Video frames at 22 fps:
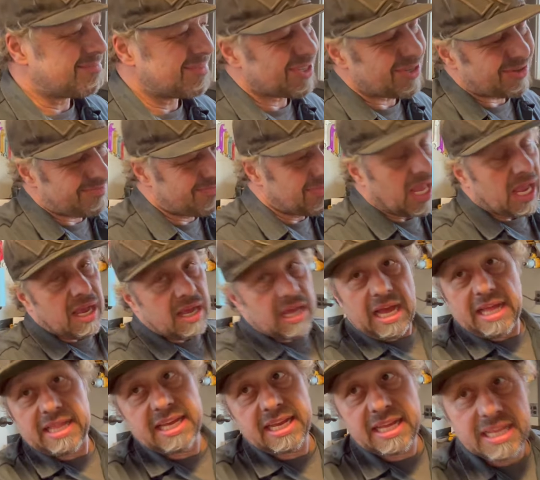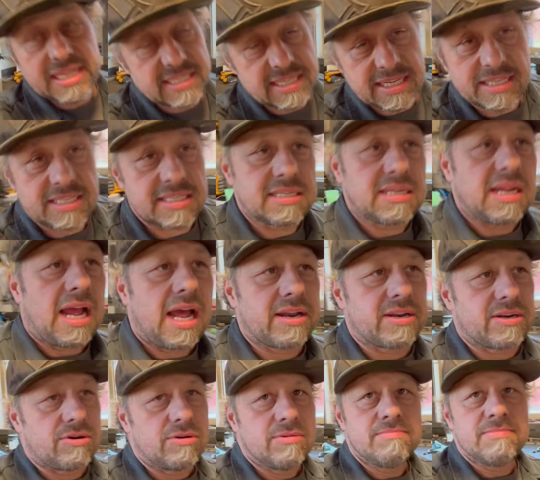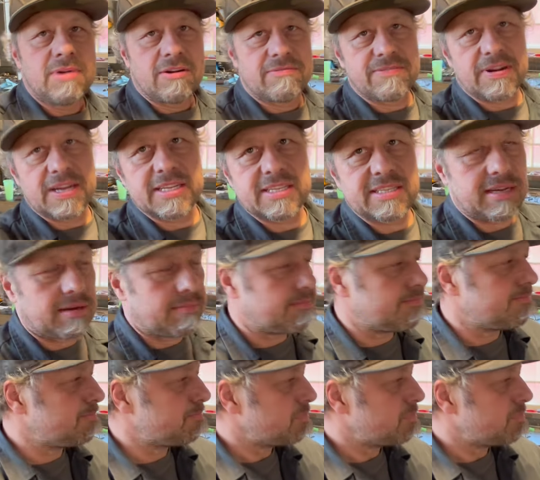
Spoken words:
So they exist. I don't know. I'll find something